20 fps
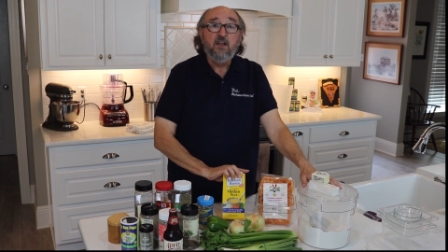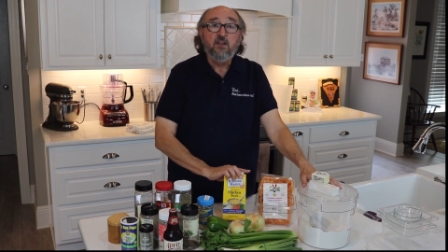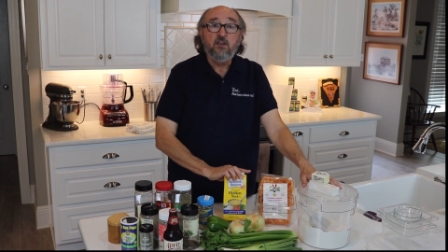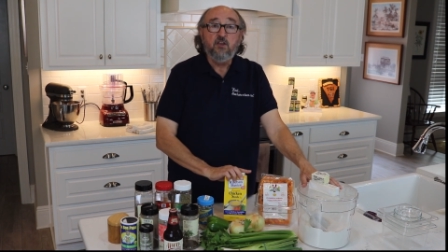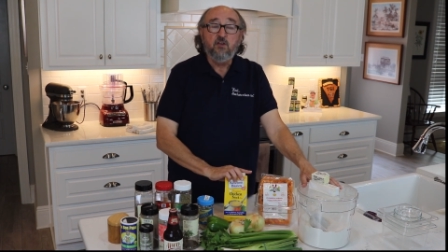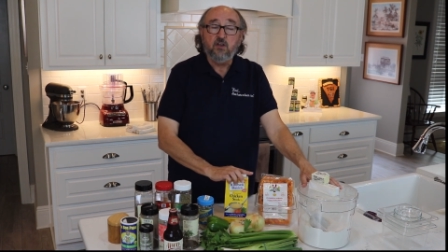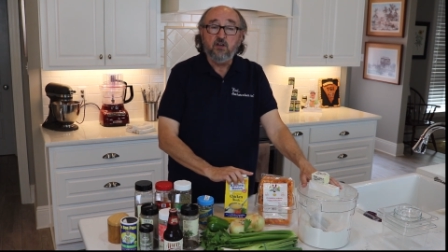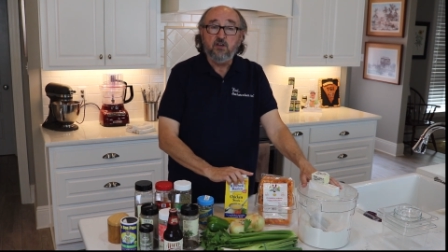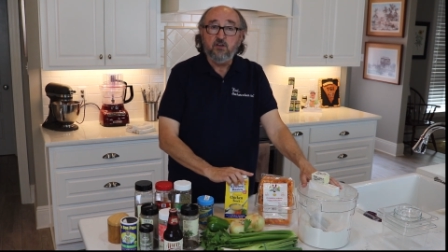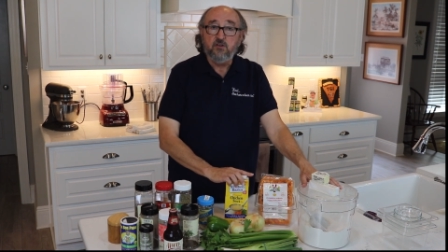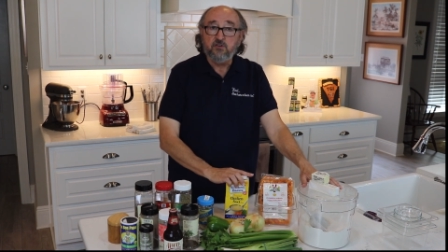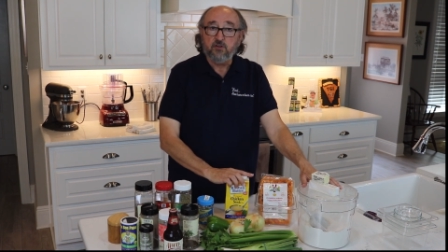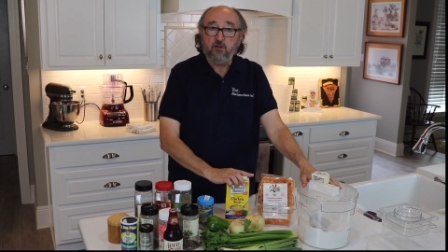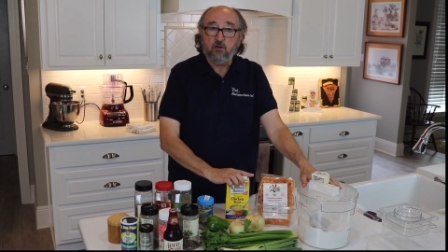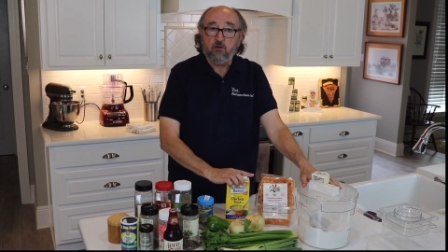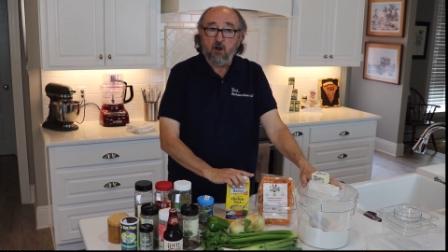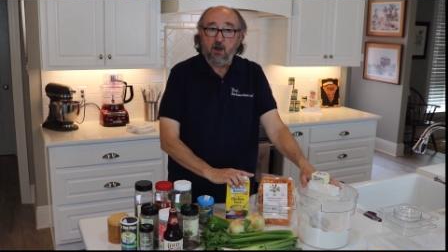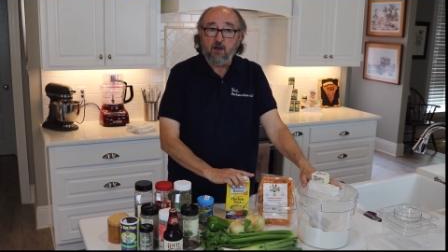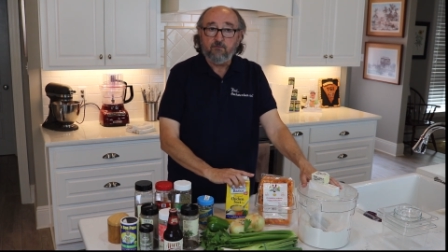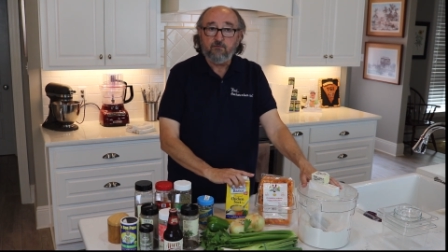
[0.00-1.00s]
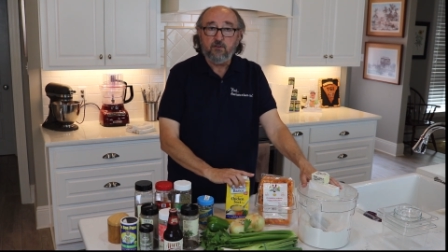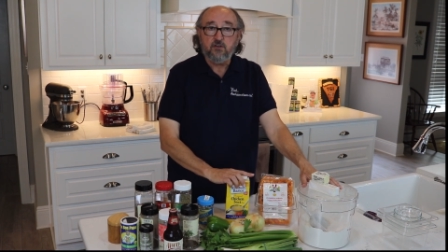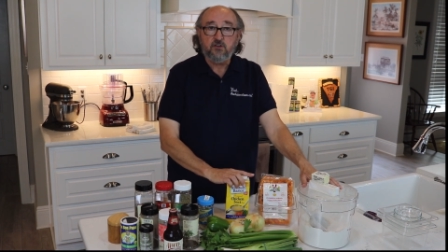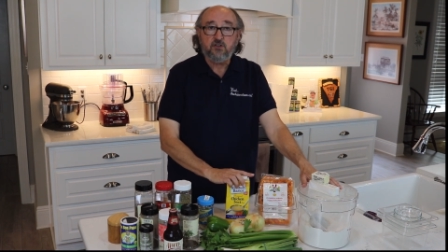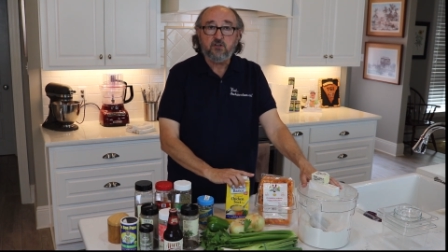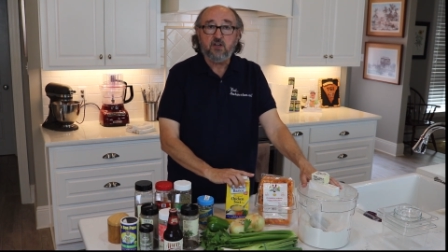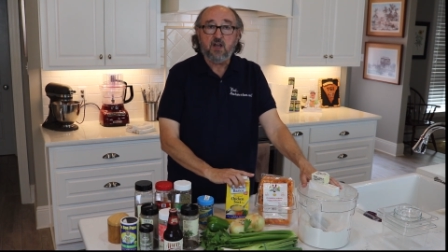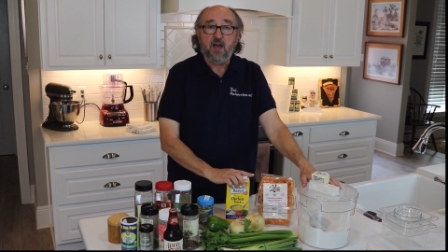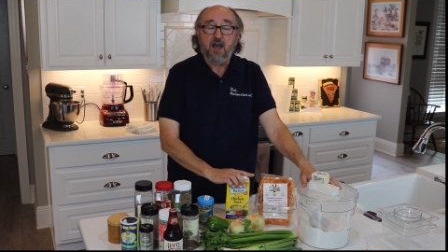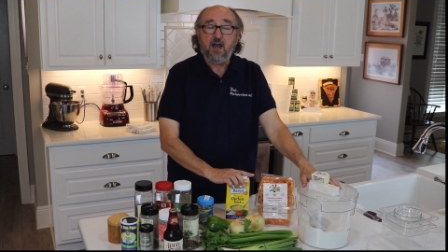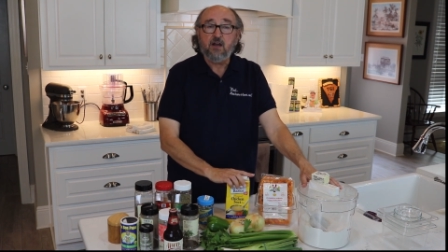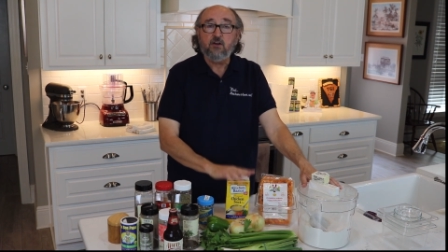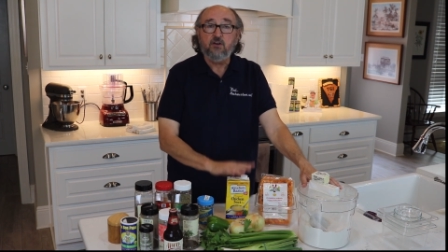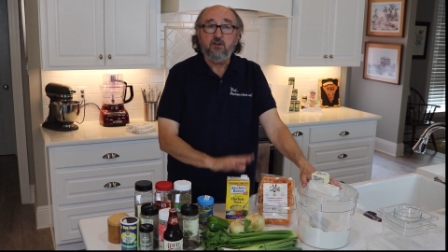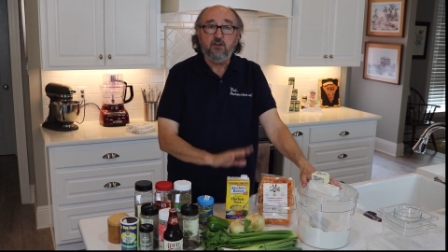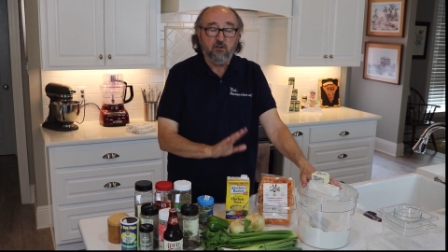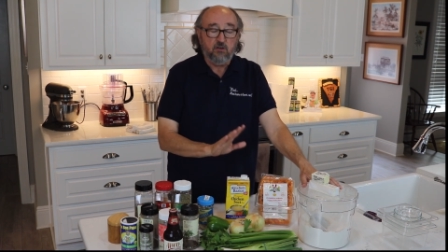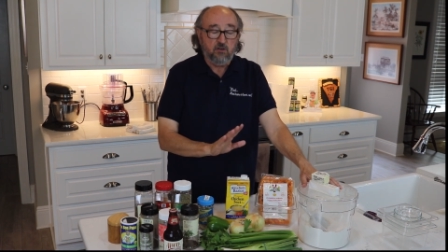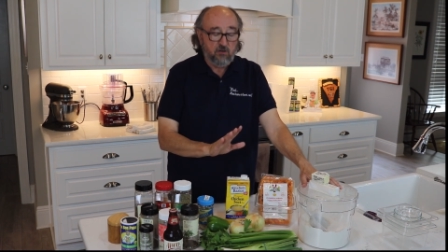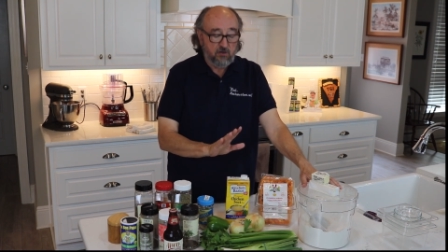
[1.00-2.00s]
You can use a crawfish stock or
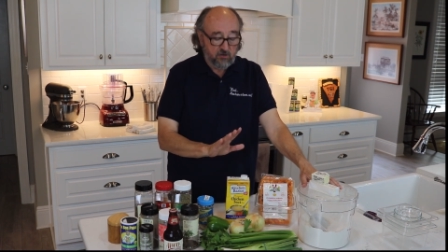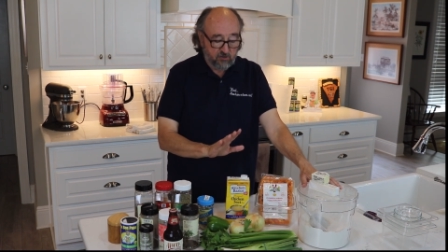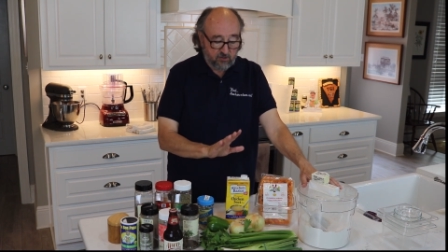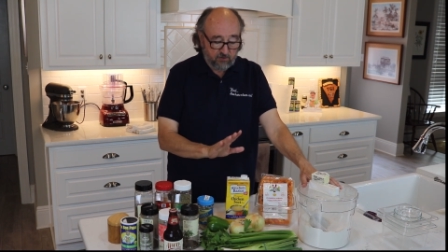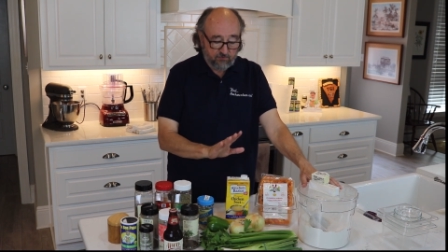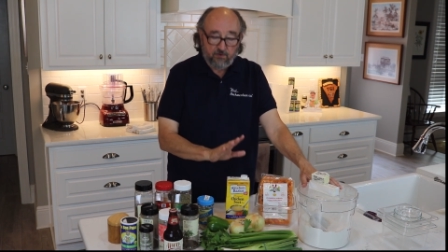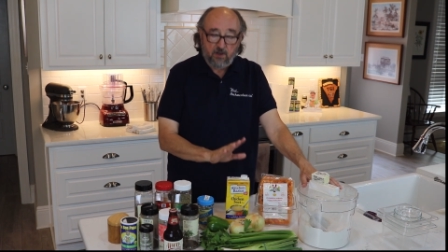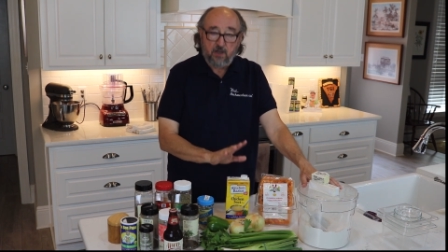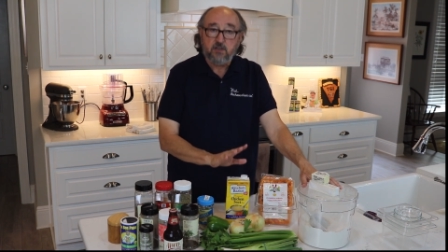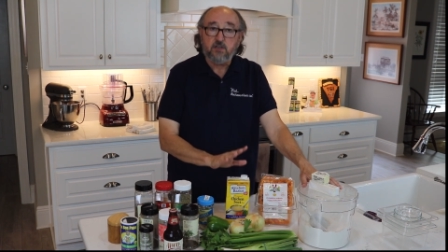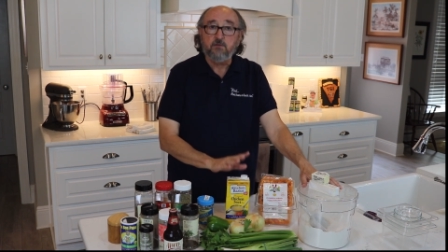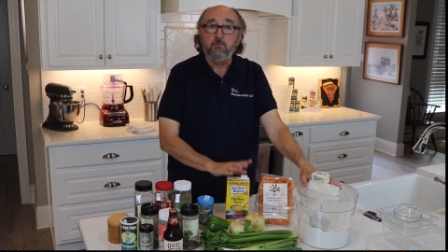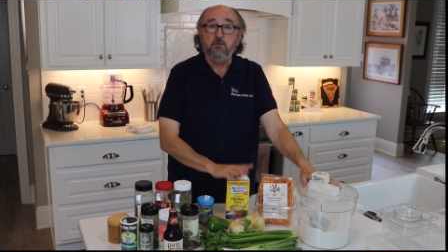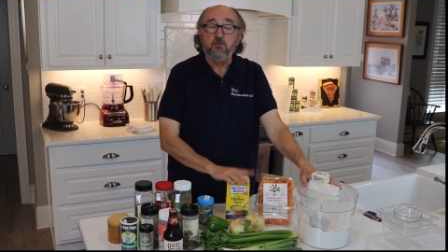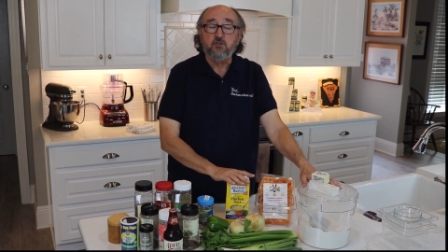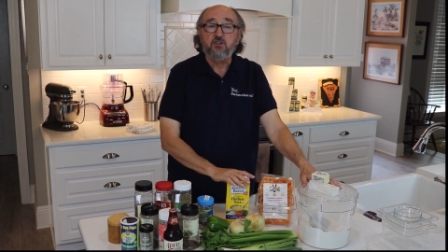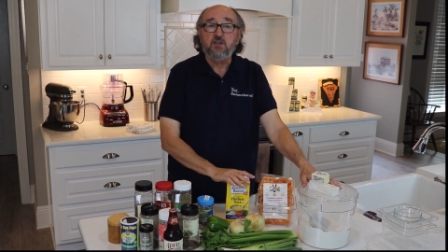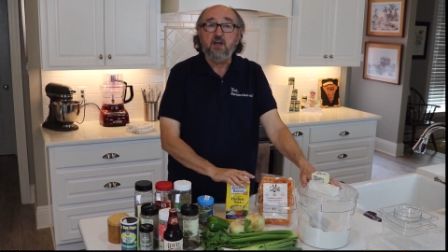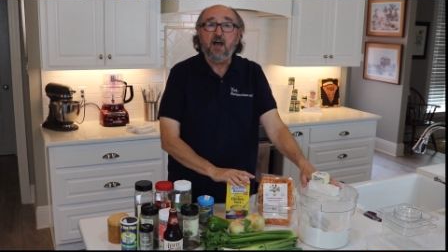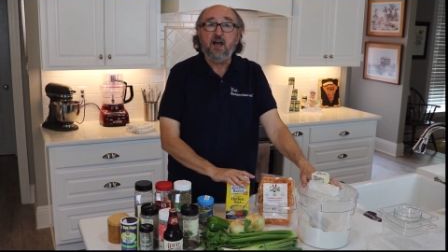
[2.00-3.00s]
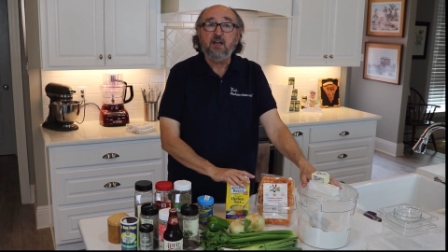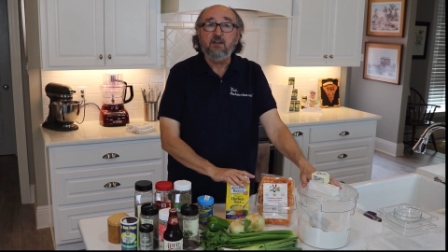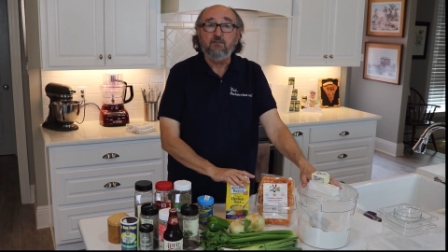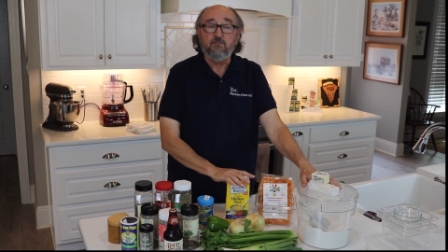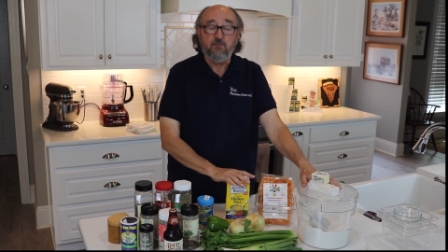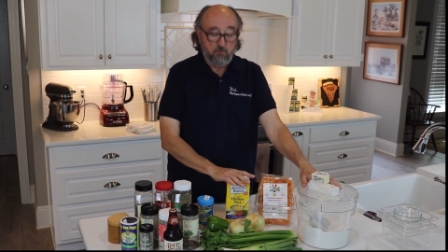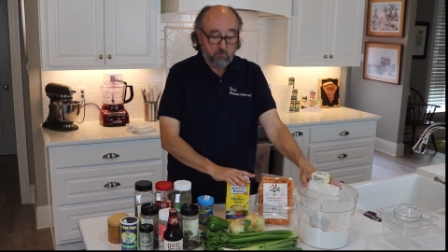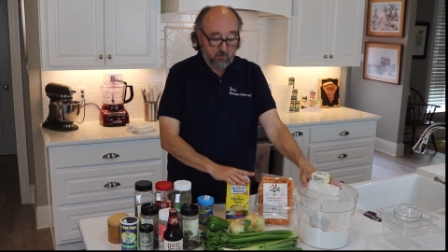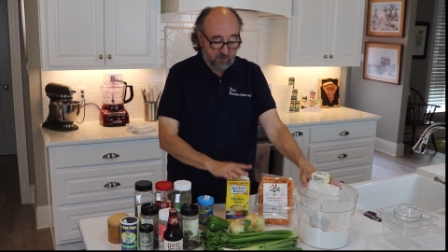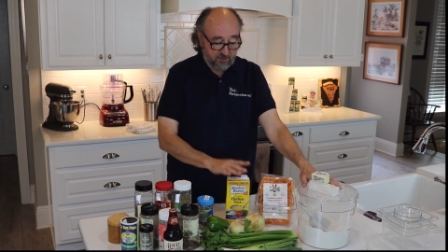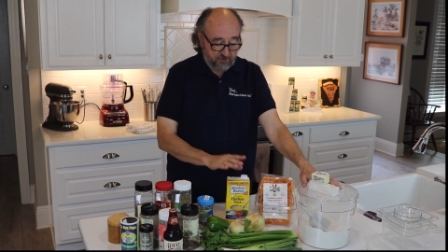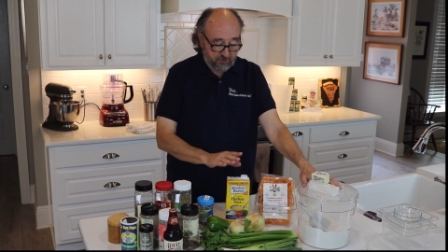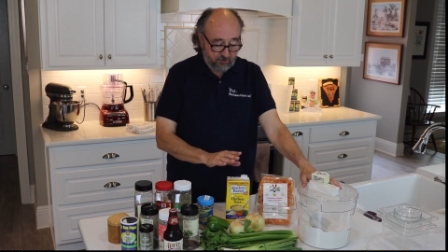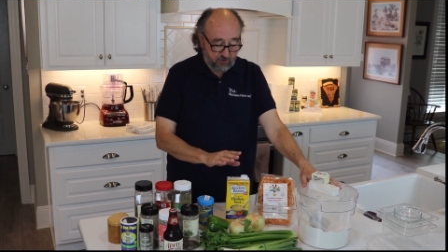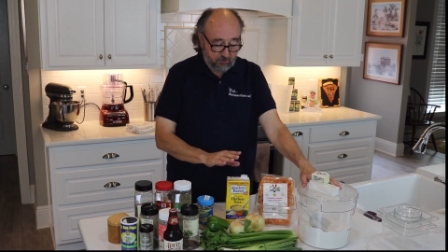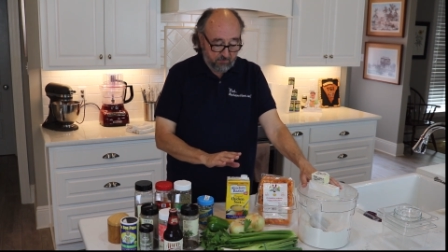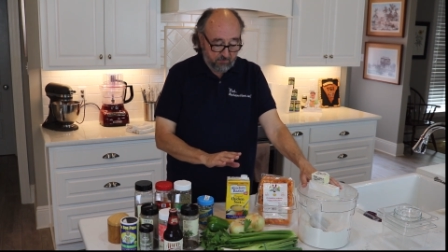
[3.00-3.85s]
you can use a vegetable stock if you want to,